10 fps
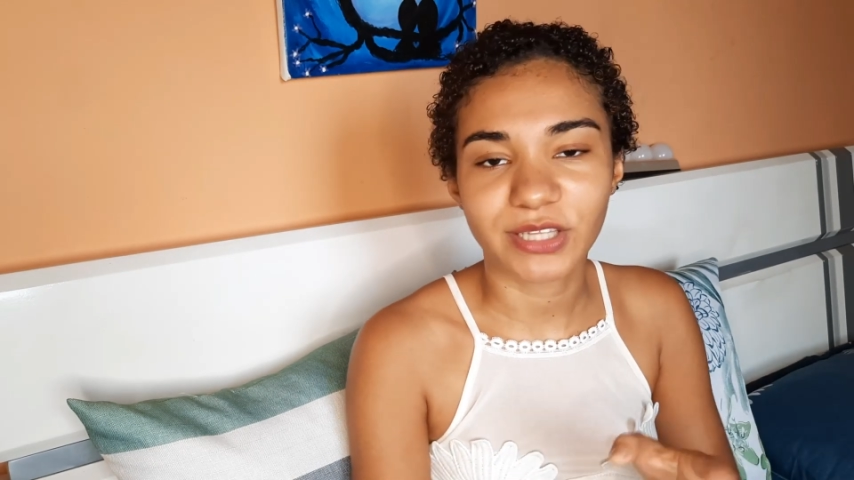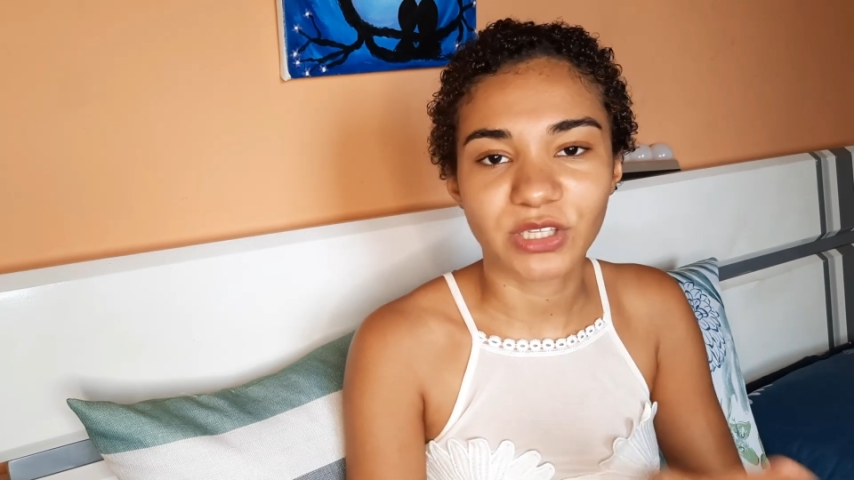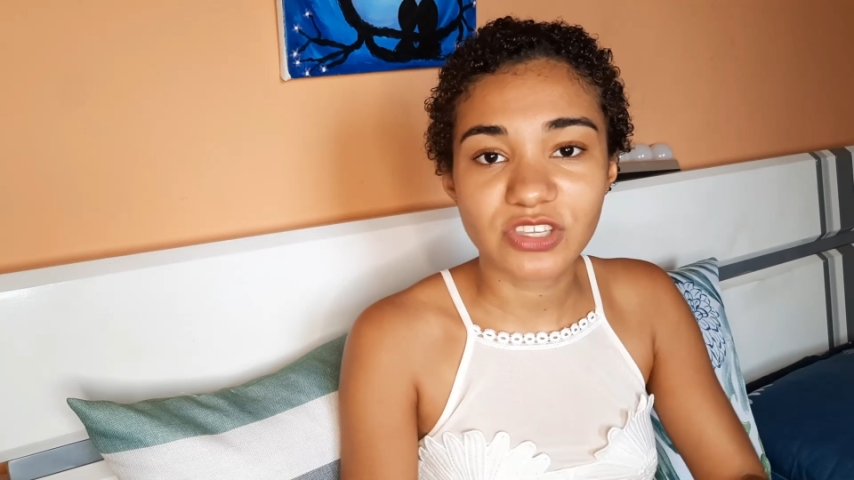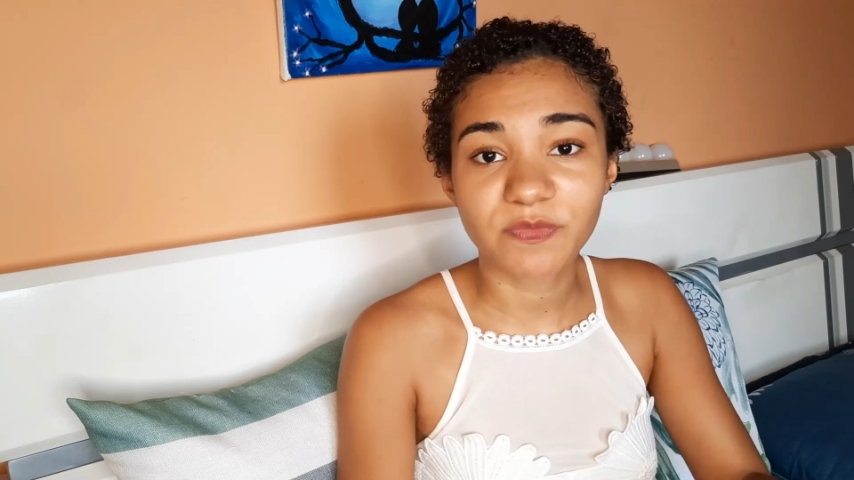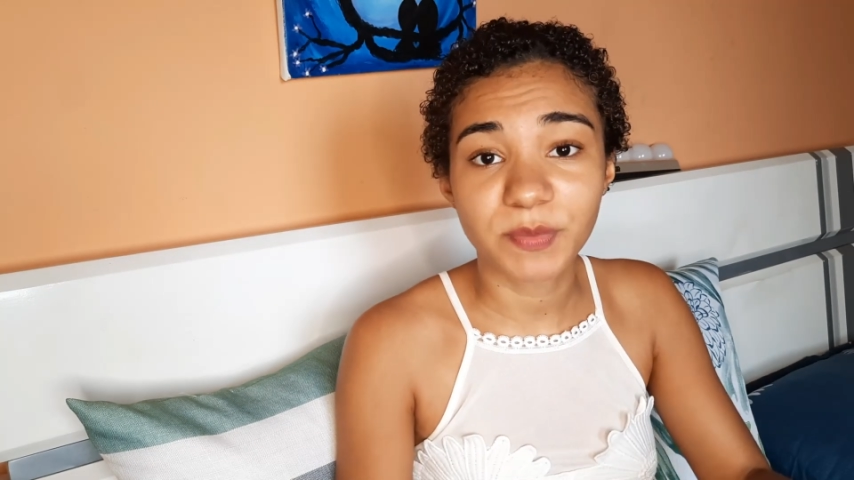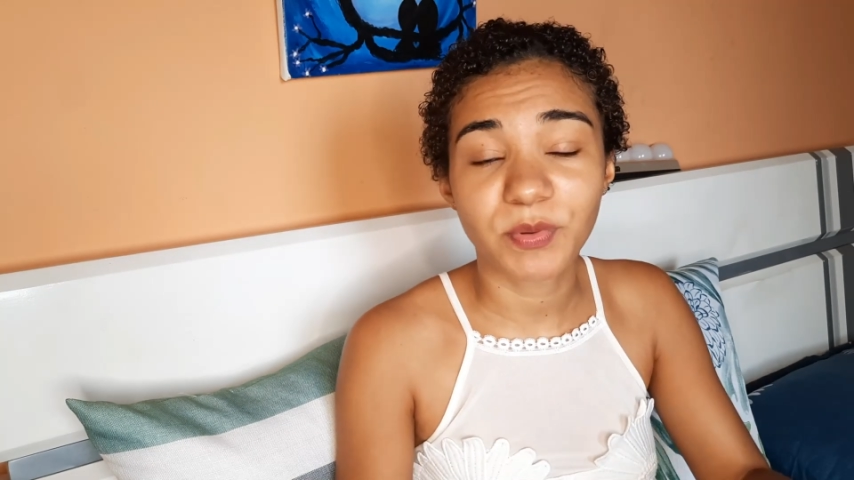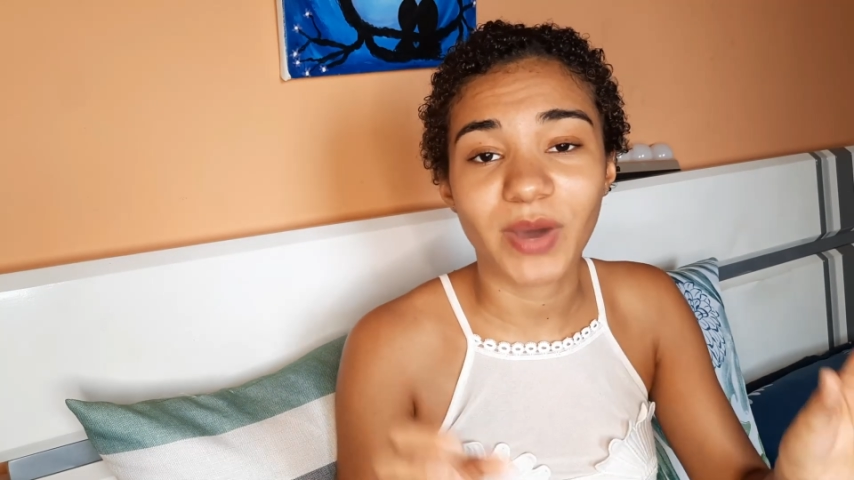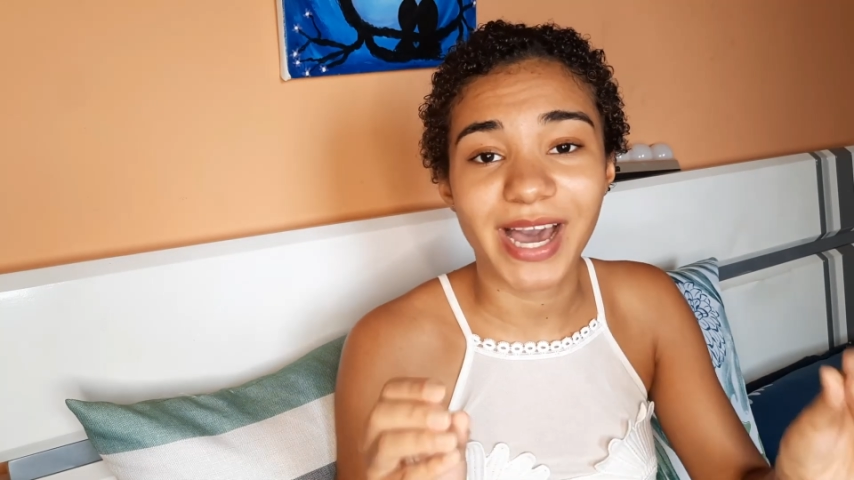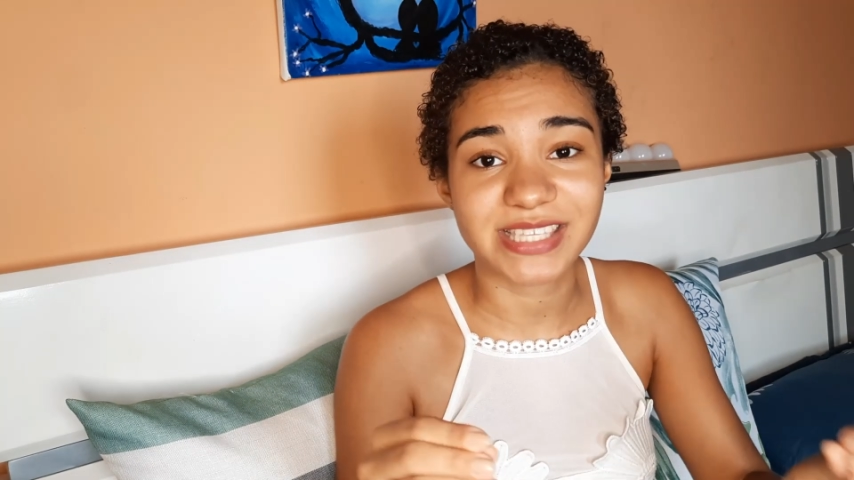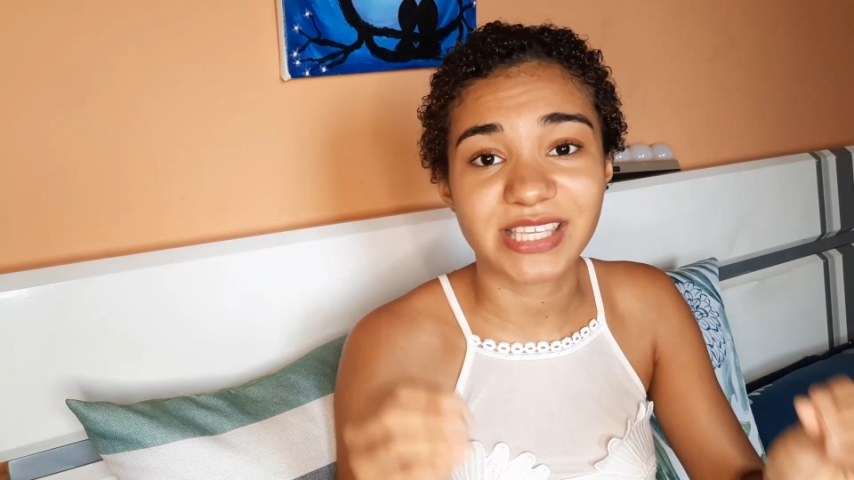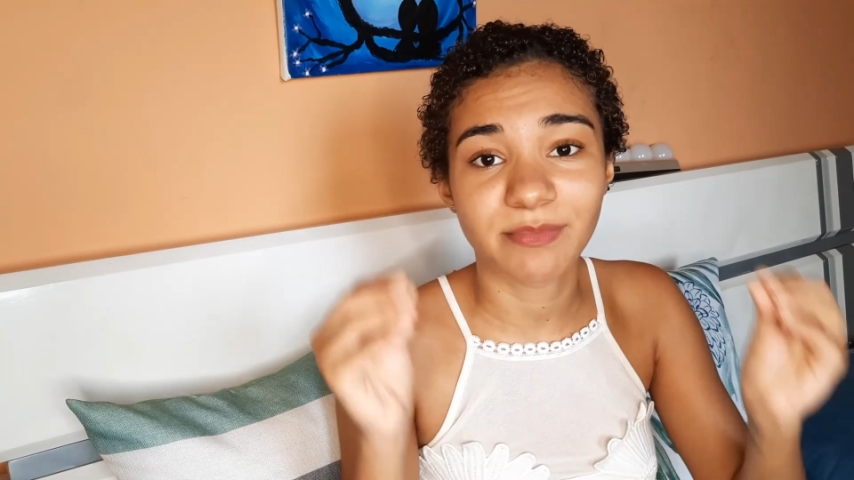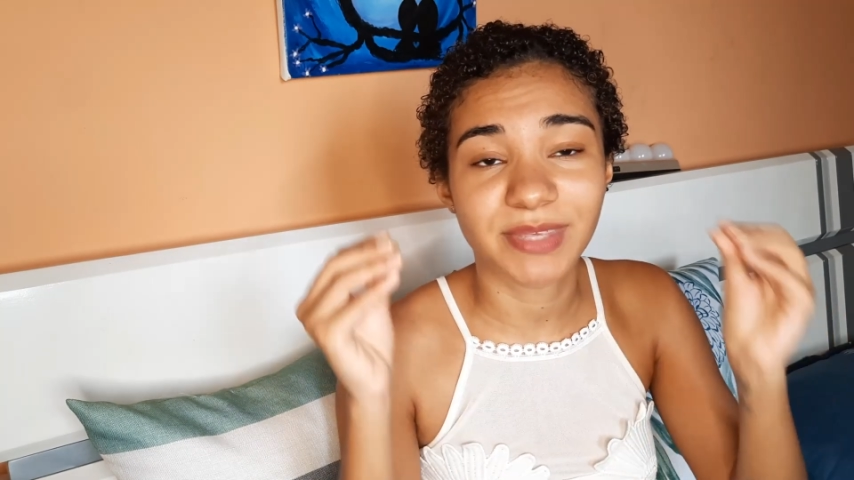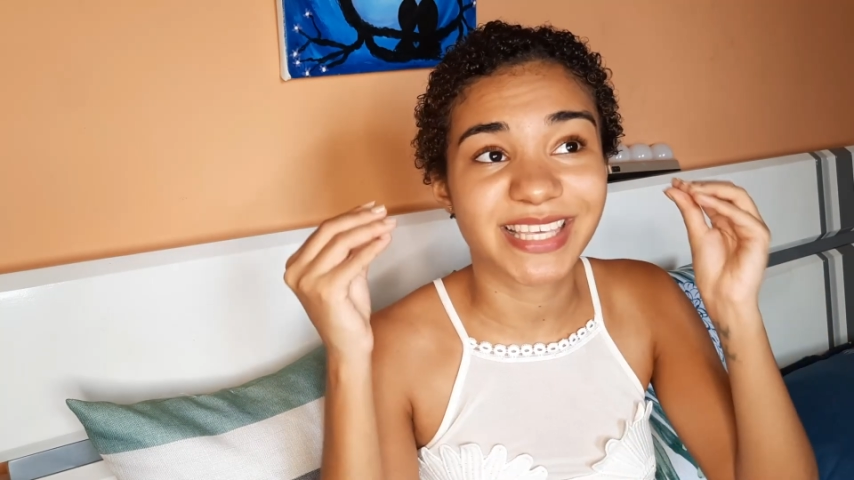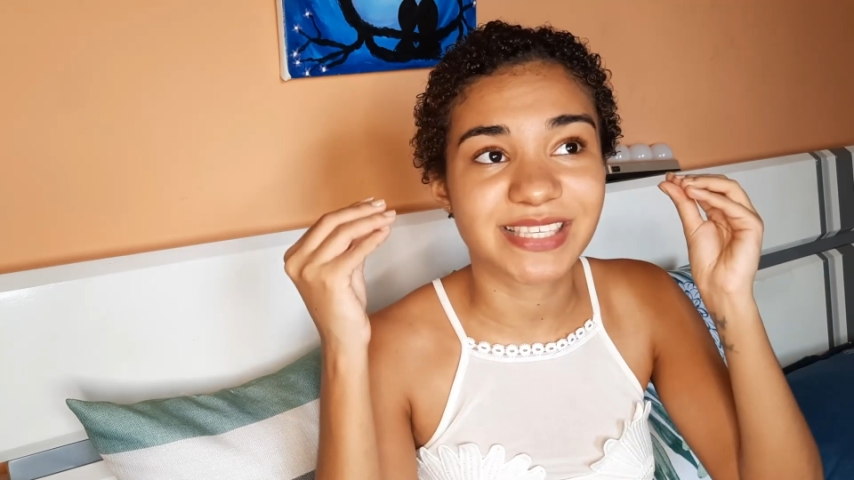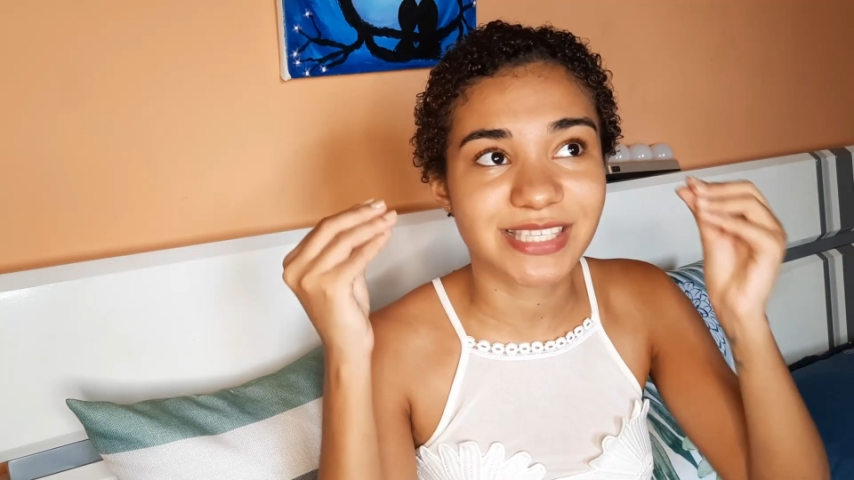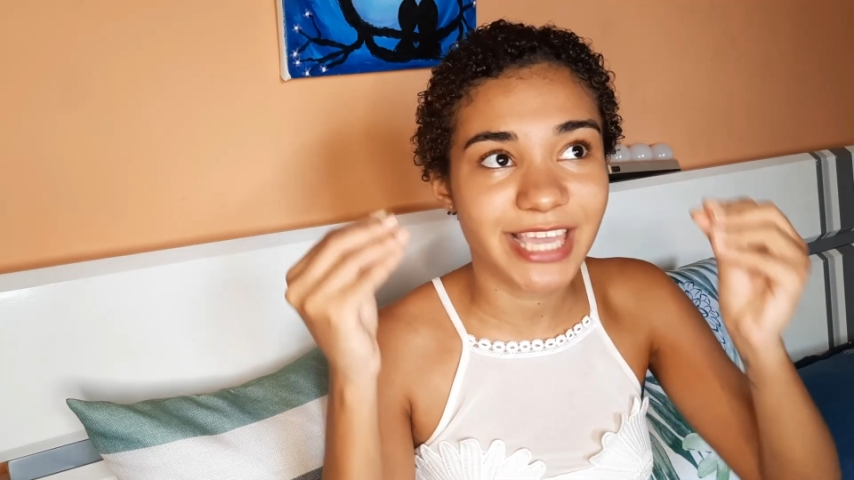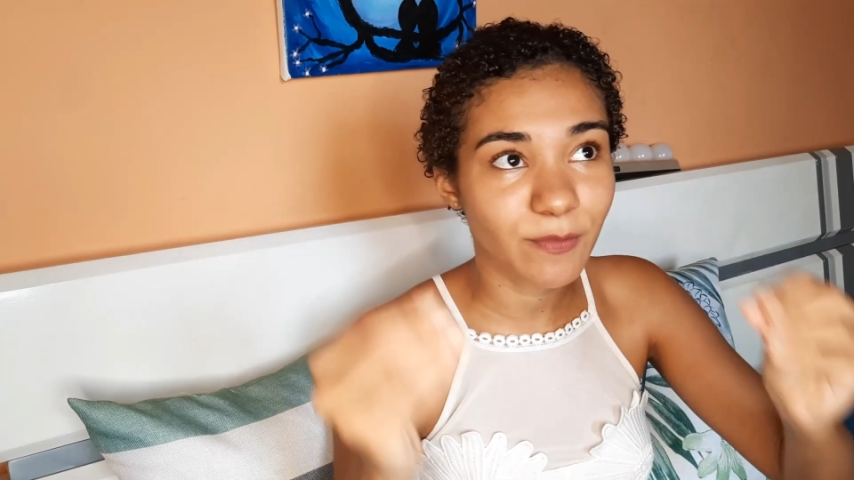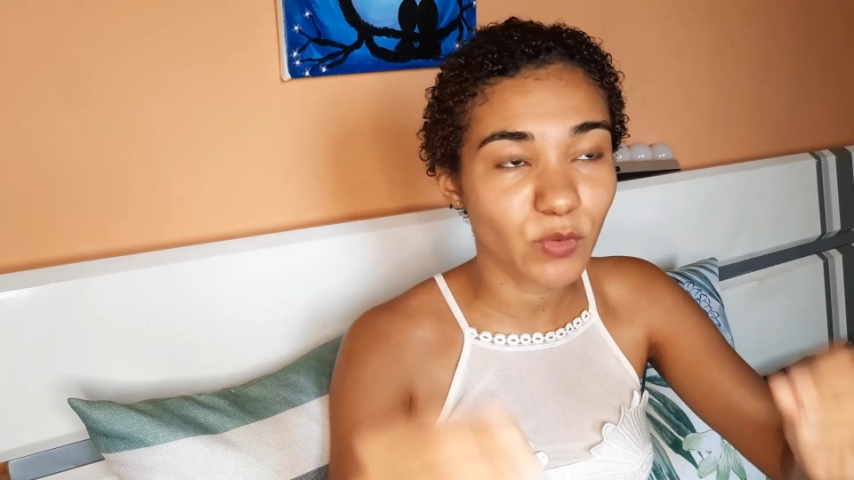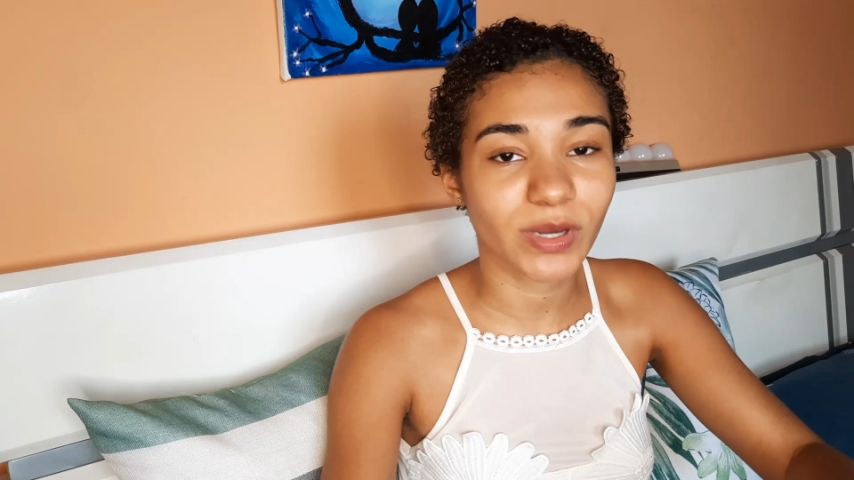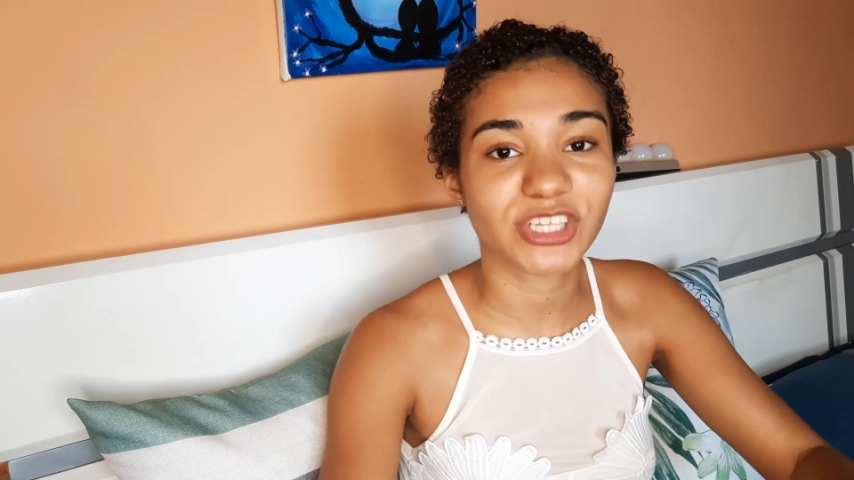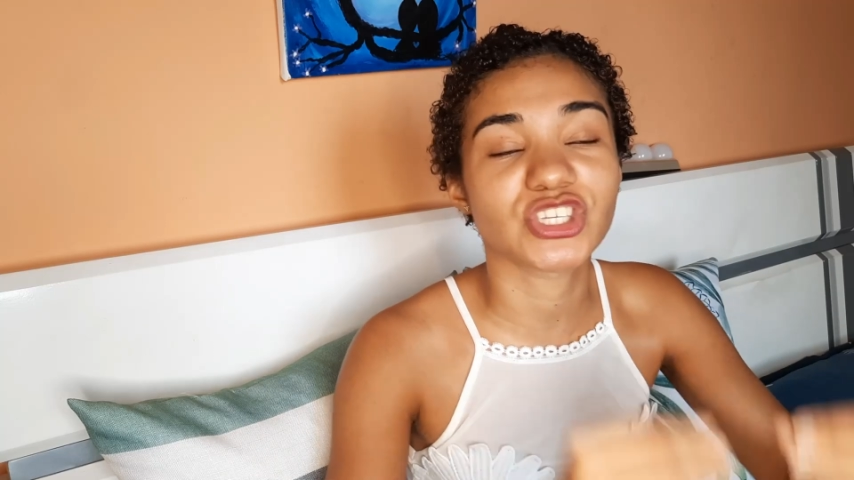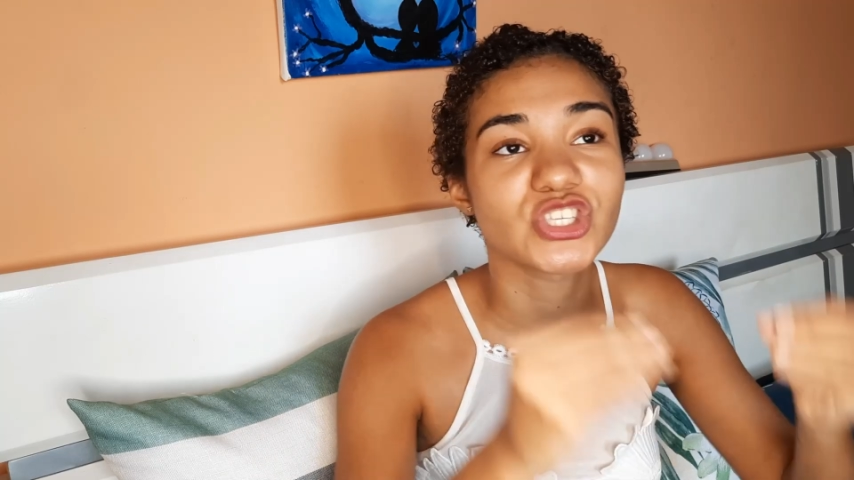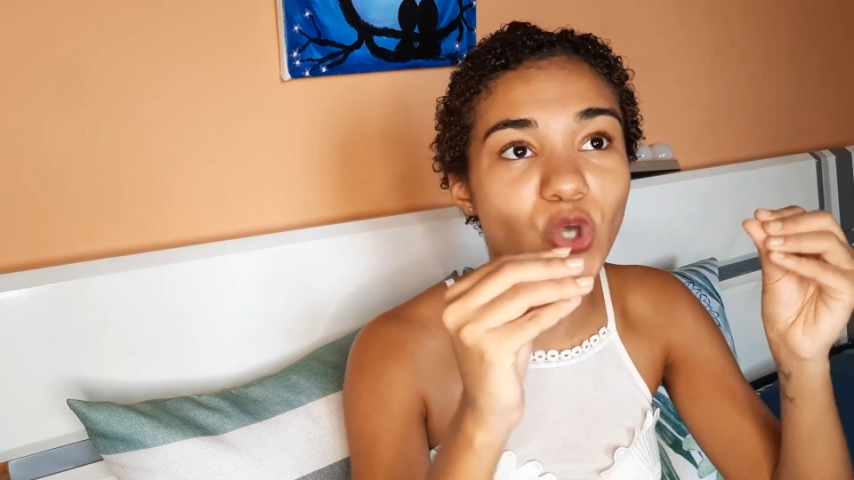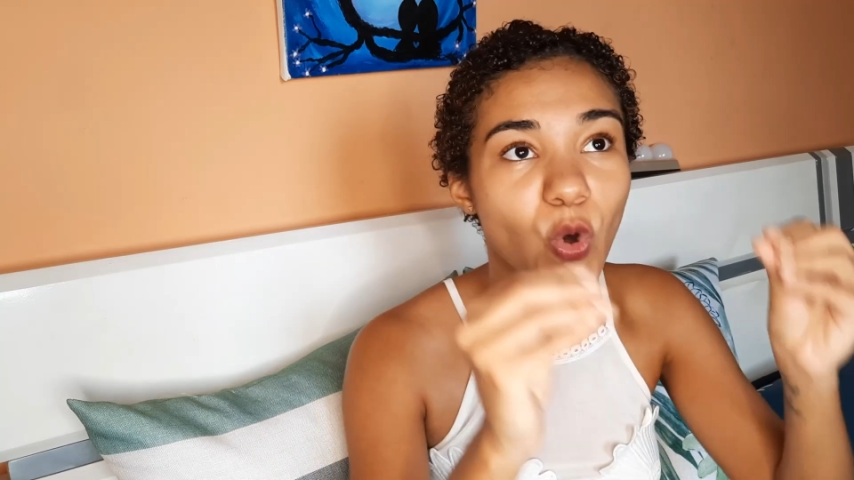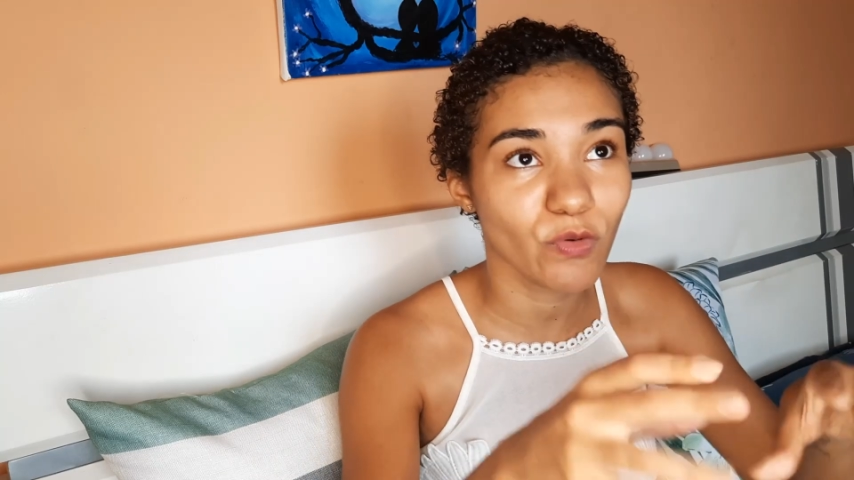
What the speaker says: a lot of people were asking me the same questions